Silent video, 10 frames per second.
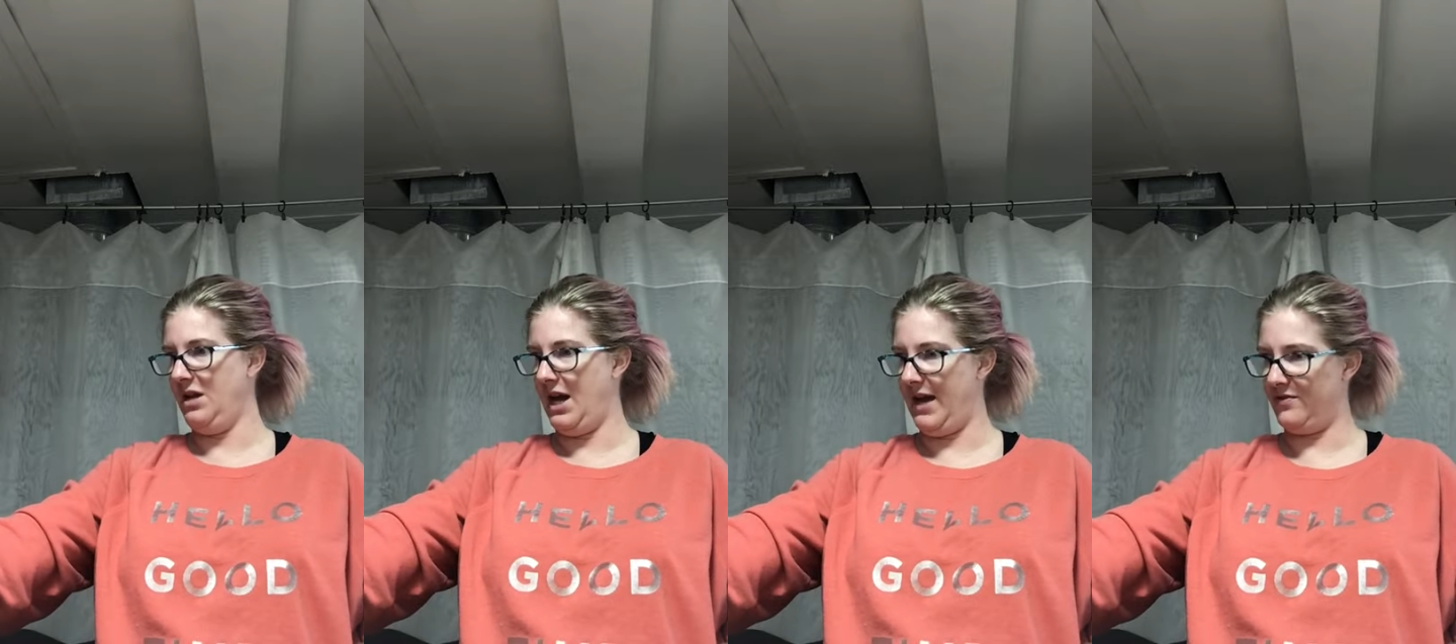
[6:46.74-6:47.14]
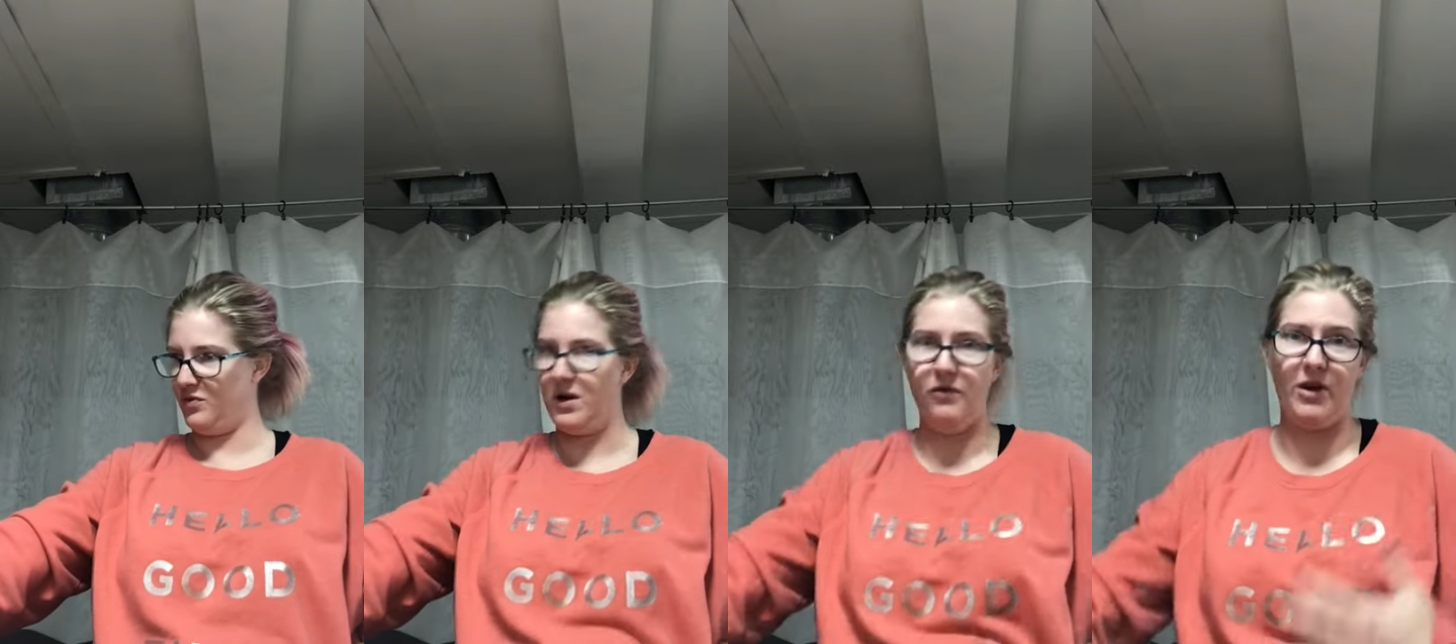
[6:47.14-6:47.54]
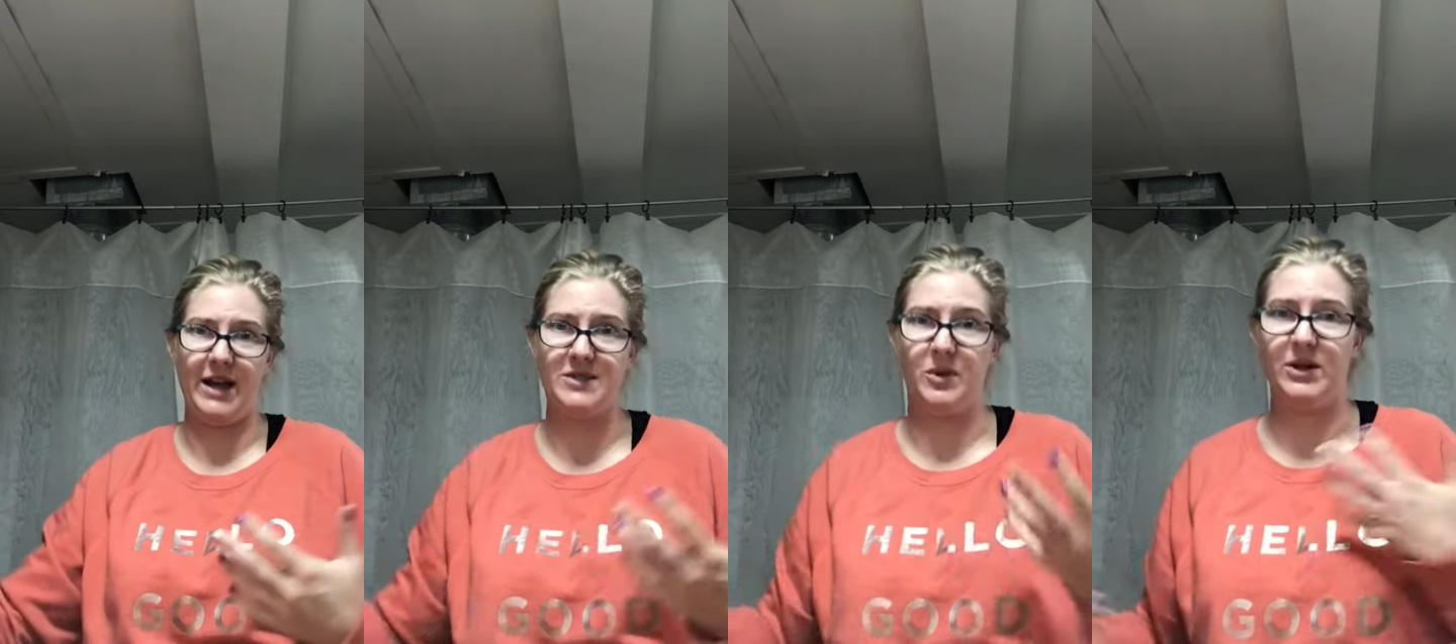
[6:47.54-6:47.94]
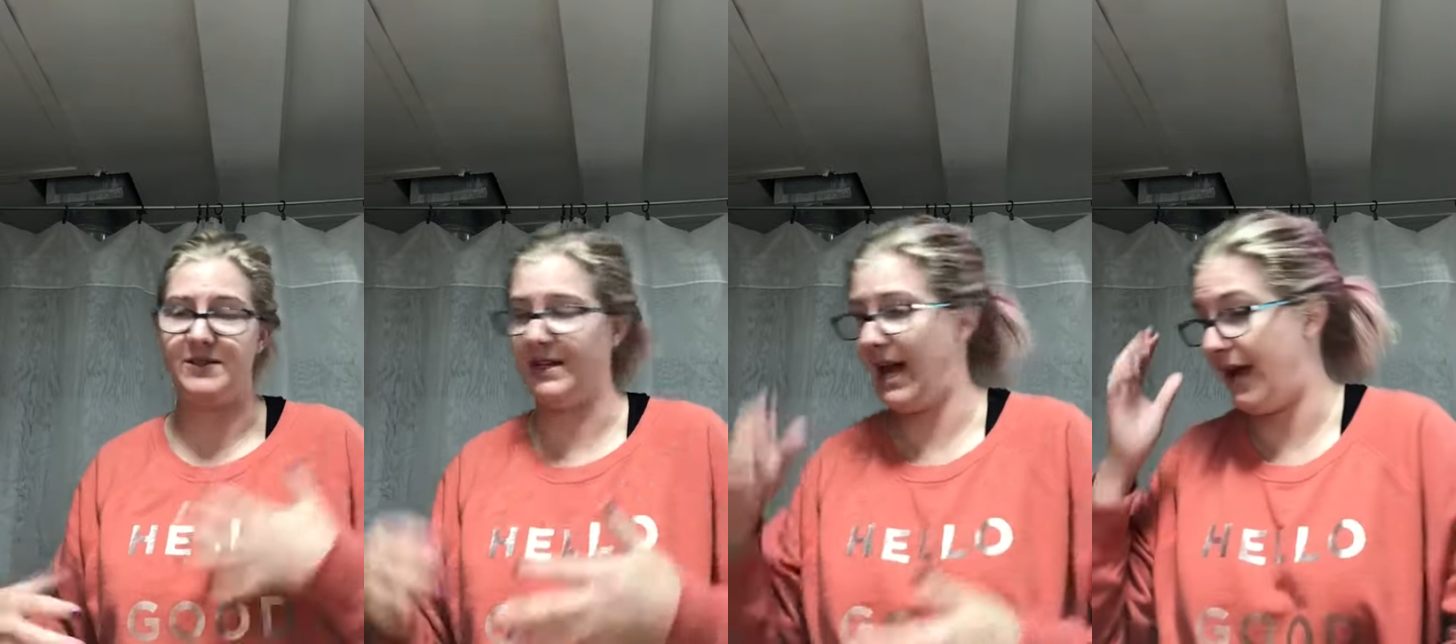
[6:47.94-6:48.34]
I have 12 wax
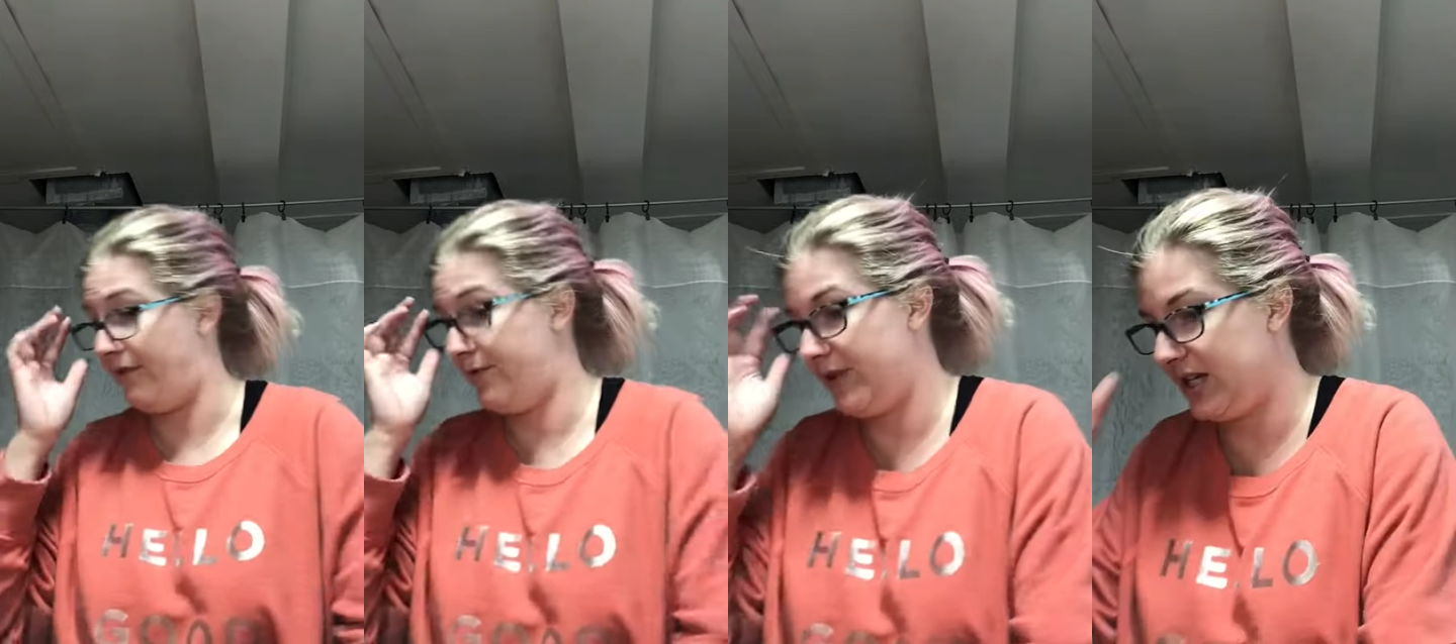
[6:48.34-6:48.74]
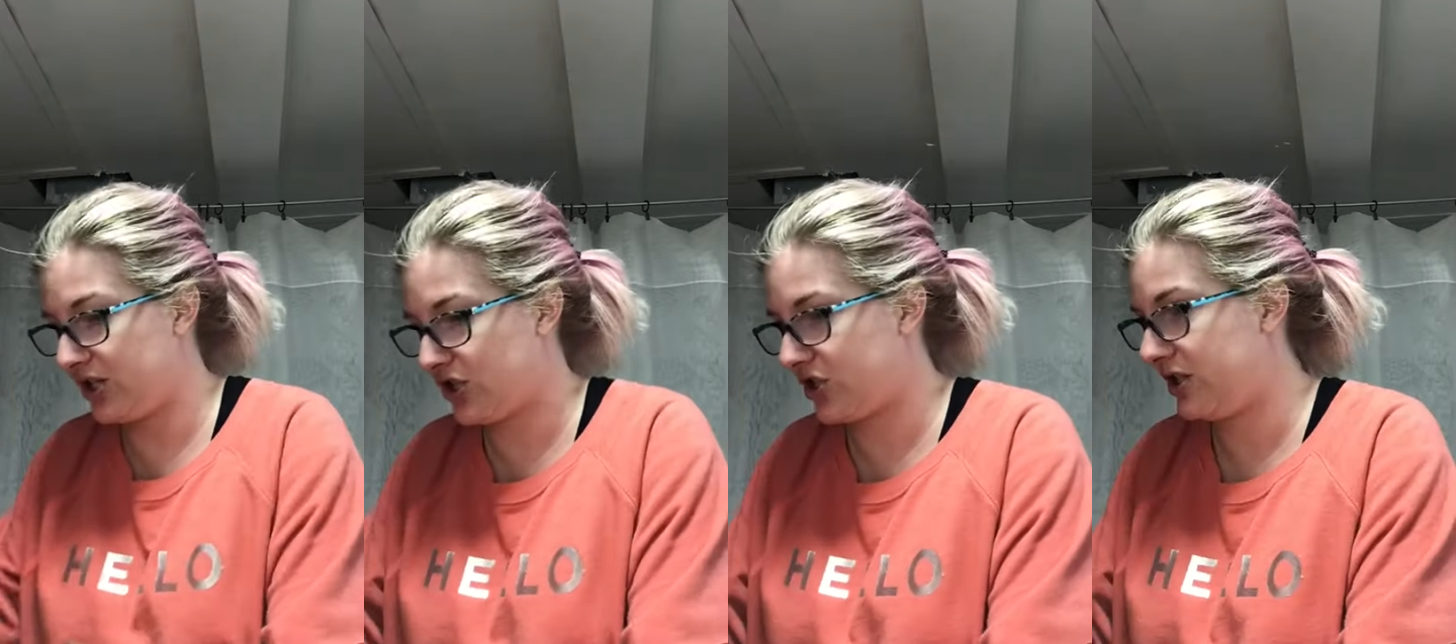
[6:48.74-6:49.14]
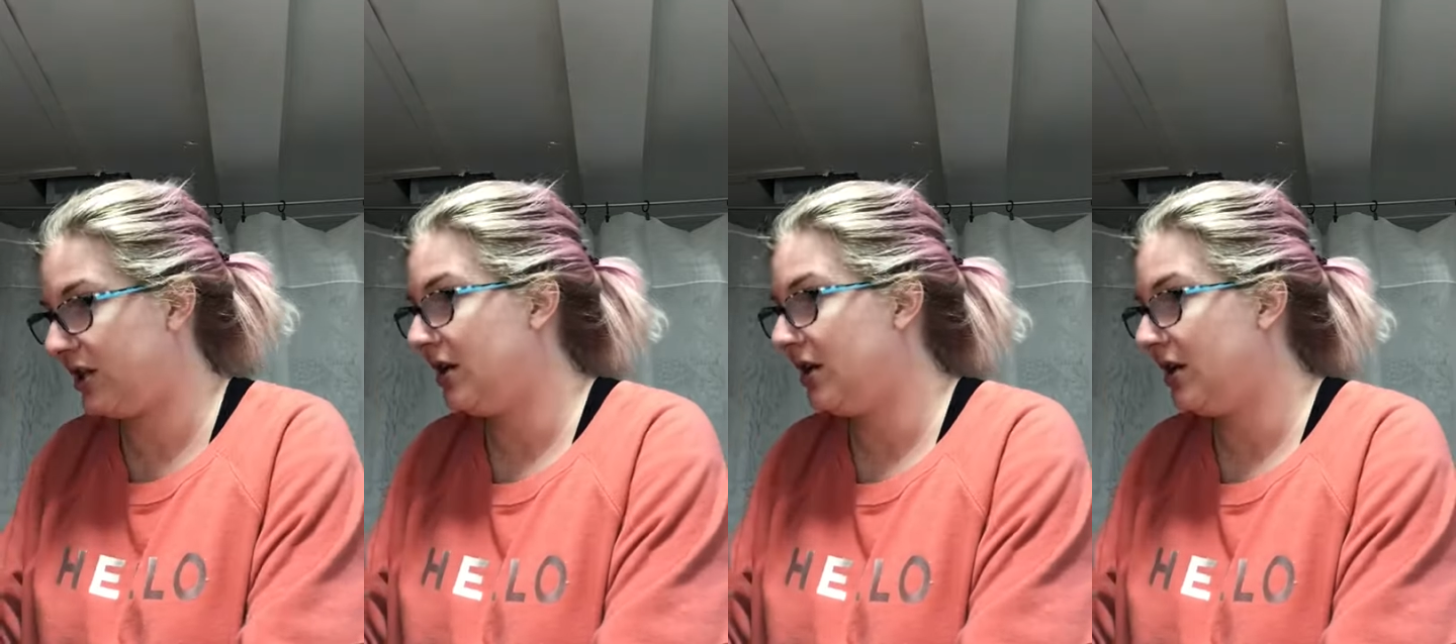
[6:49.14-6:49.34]
bars that I have finished.